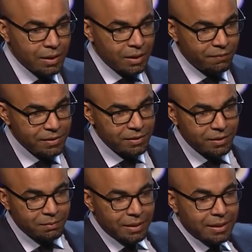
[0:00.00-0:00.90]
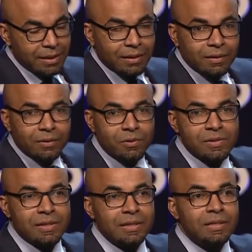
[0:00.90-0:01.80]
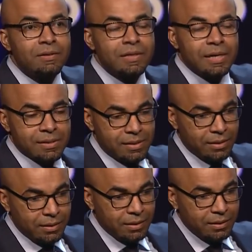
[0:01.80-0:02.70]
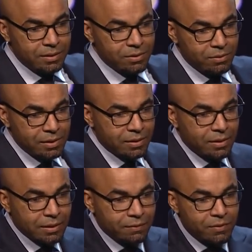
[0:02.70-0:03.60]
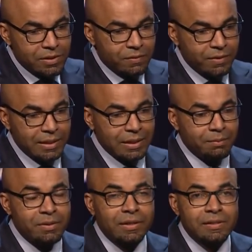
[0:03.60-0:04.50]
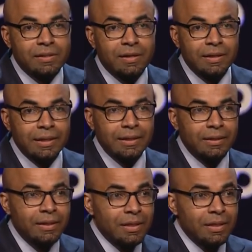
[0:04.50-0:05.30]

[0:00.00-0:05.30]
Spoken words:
of this young man who was a neo-Nazi, and the story is called The Voice of Hate in America's Heartland.